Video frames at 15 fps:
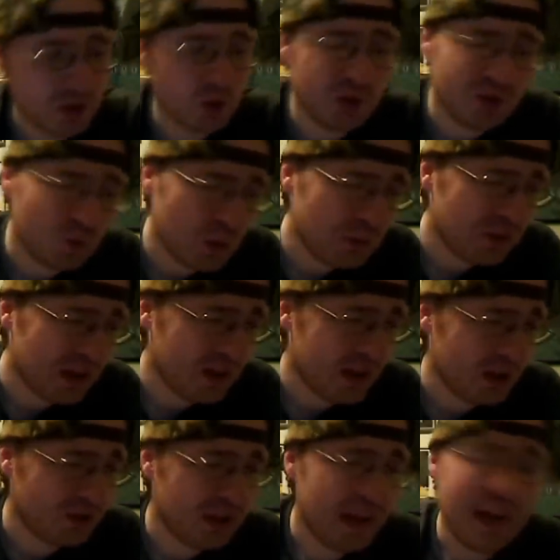Goes to
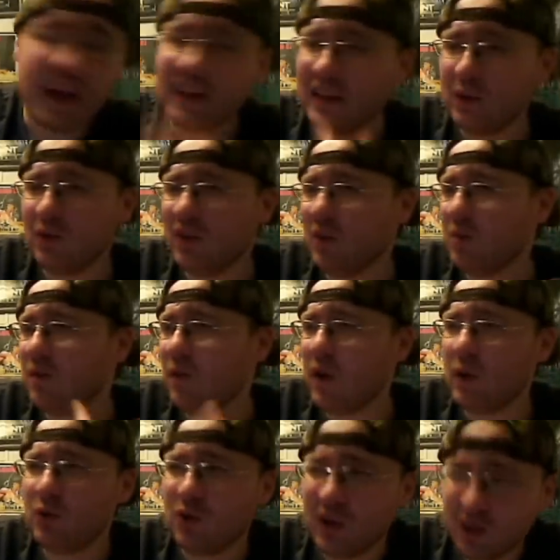reptiles. And like I was saying before, I was